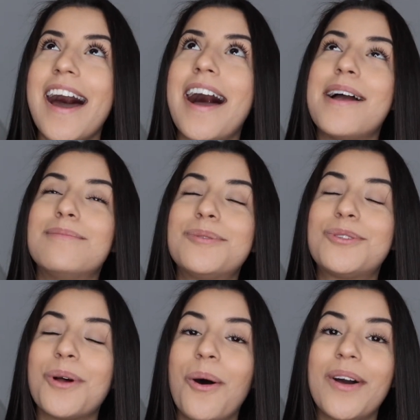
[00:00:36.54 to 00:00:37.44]
I'm
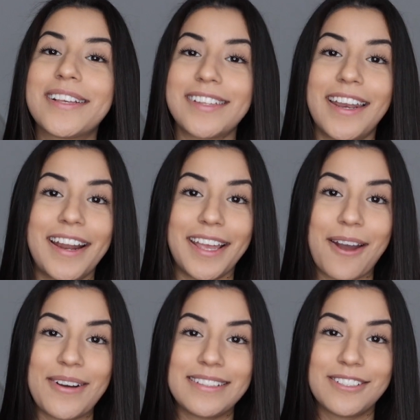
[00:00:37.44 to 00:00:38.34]
so excited. I
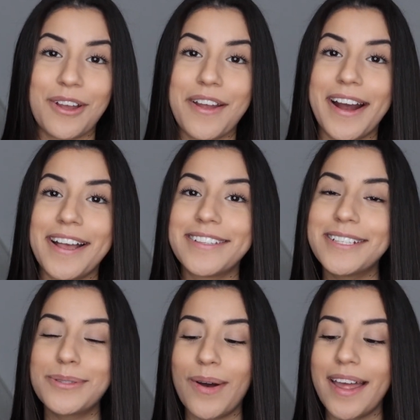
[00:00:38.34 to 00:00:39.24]
can't wait to show you guys
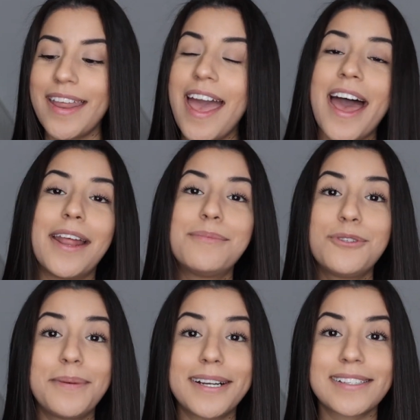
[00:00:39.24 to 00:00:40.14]
this one, and I'm
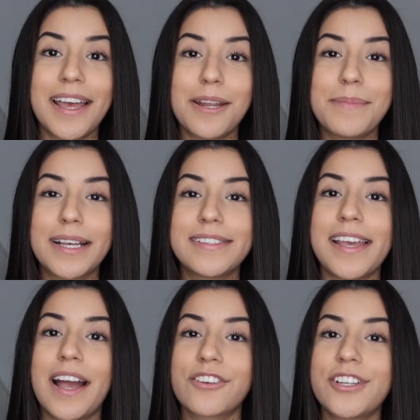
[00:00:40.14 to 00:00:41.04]
super excited because they
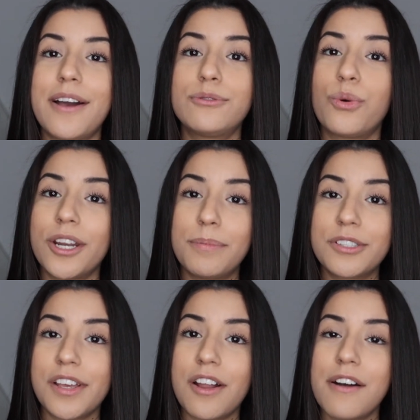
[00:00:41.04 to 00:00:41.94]
actually have
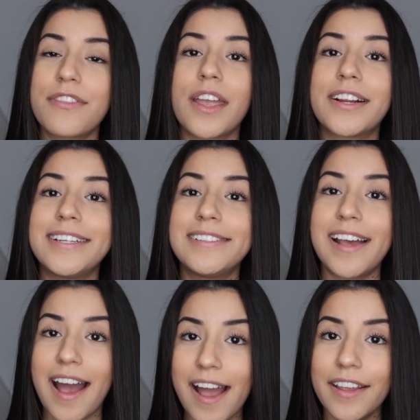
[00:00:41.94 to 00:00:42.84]
20% off their
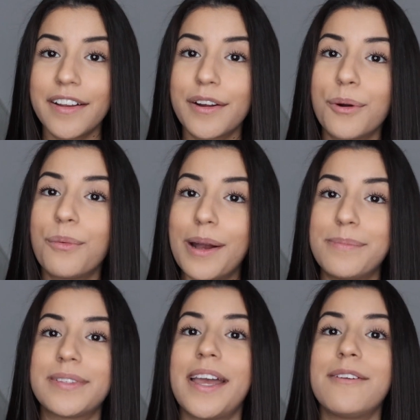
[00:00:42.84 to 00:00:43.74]
entire
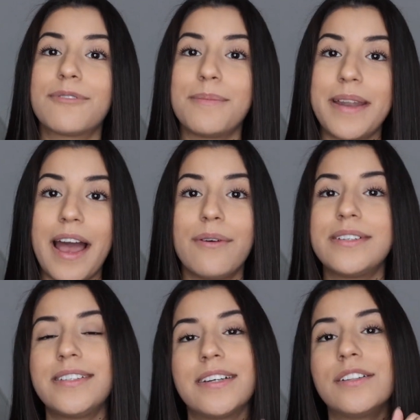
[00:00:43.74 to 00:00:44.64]
website from now
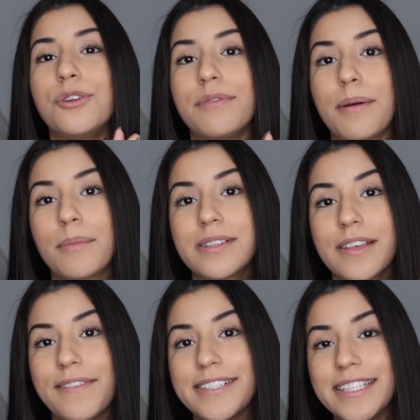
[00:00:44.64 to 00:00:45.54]
until November
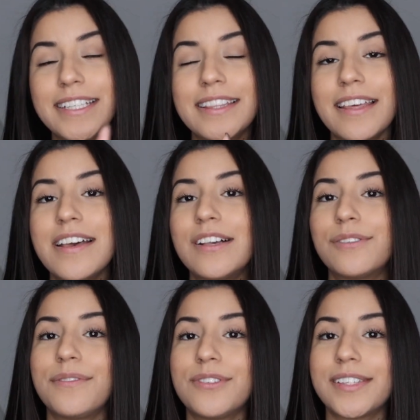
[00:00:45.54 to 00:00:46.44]
17th.
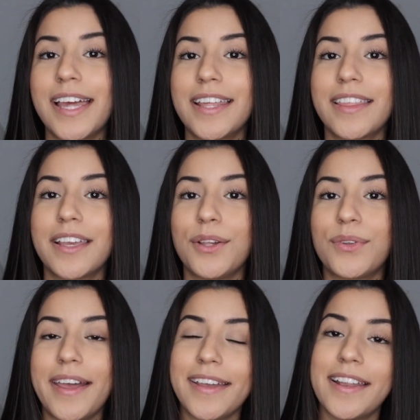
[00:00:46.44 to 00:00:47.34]
So if you see anything you
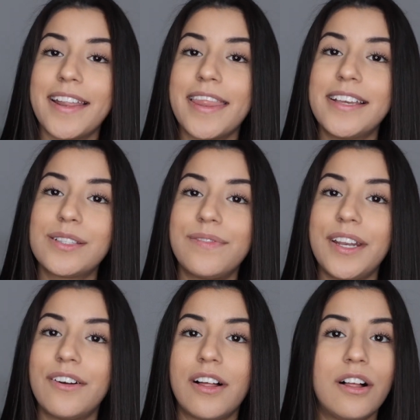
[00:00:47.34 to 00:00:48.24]
like in this
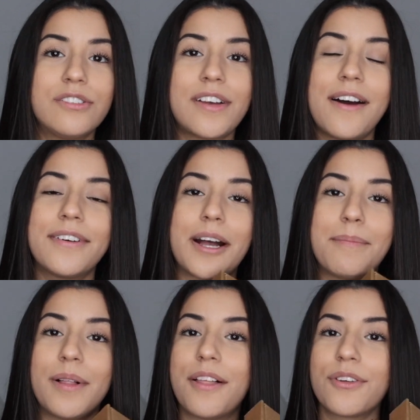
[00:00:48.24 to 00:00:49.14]
video, I'll also have a
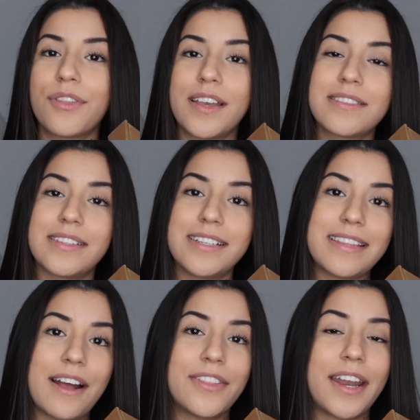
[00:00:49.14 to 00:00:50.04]
couple other things linked
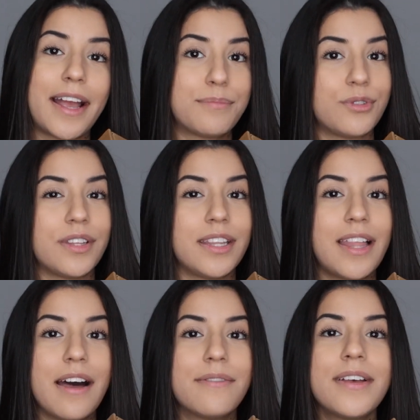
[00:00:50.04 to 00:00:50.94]
down that I absolutely
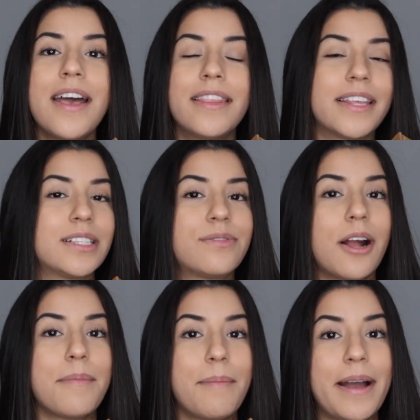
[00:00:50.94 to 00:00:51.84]
love. Things
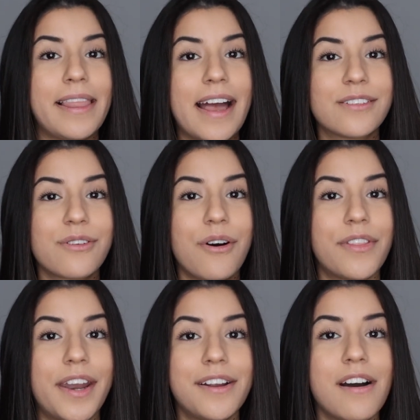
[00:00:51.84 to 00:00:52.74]
from my last haul
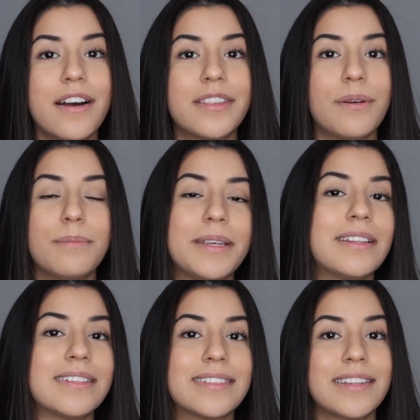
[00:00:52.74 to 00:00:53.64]
that I got, they will be
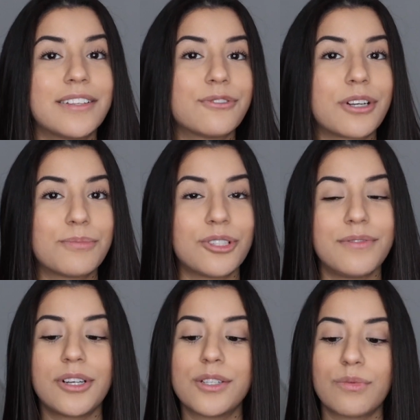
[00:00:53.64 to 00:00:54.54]
linked in the description
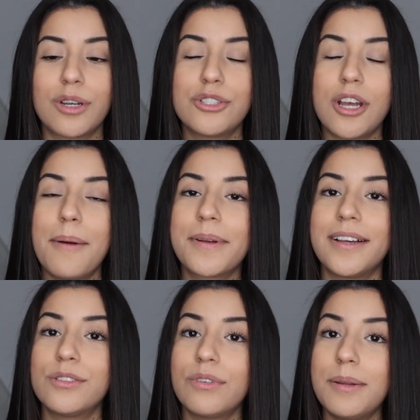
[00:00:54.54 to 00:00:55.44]
if you guys want to shop,
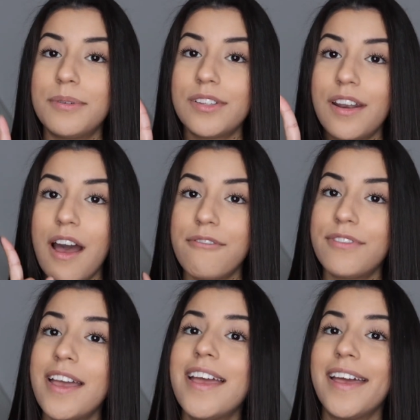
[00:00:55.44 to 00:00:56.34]
because 20%
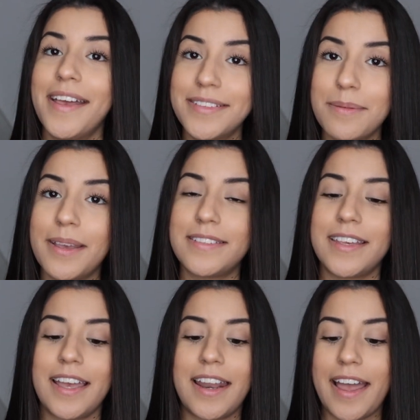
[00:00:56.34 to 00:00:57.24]
off is
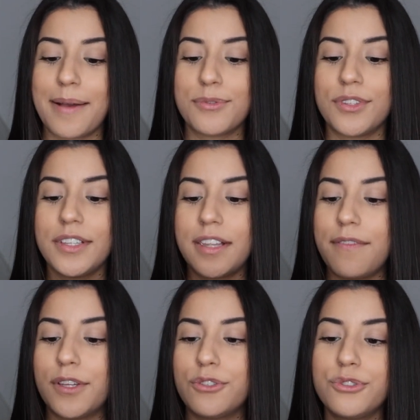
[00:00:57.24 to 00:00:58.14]
amazing and I absolutely
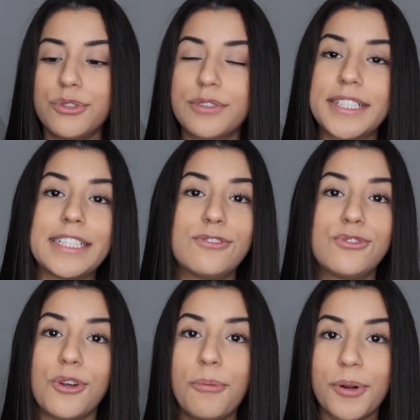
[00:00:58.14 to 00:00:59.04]
love their jewelry. It's
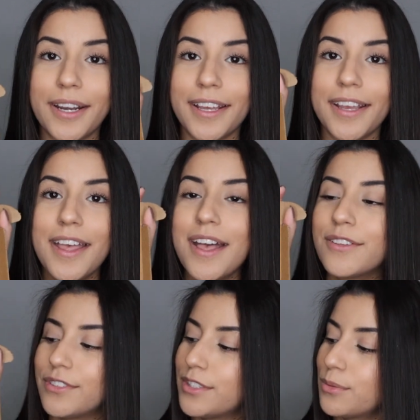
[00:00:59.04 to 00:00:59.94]
so pretty.
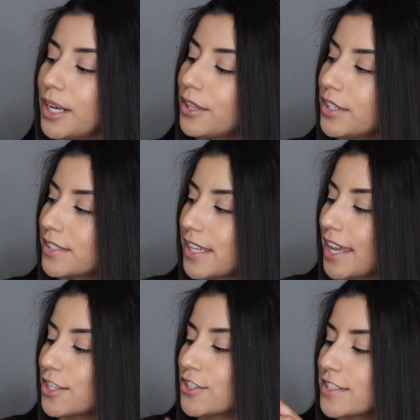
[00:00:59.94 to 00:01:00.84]
So this is what it looks
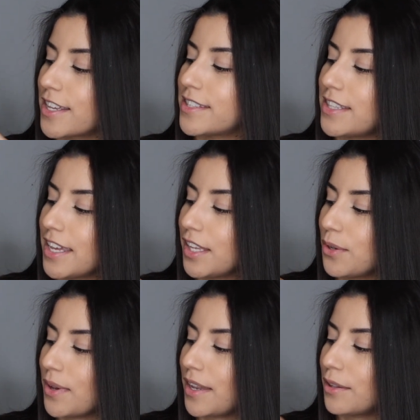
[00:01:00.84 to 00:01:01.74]
like. It just says, "Thank
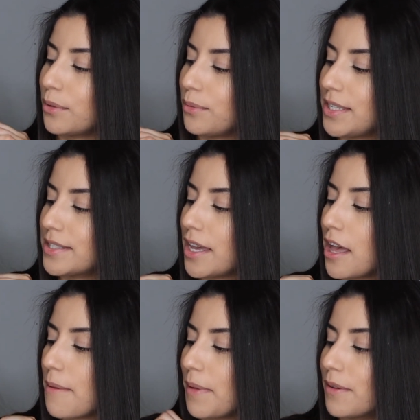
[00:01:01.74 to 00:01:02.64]
you, Ana
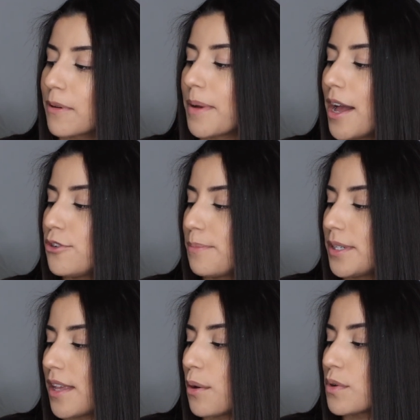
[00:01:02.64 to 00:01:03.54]
Luisa, made from
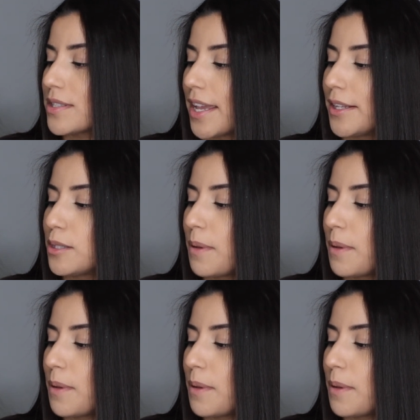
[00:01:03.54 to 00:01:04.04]
100% recycled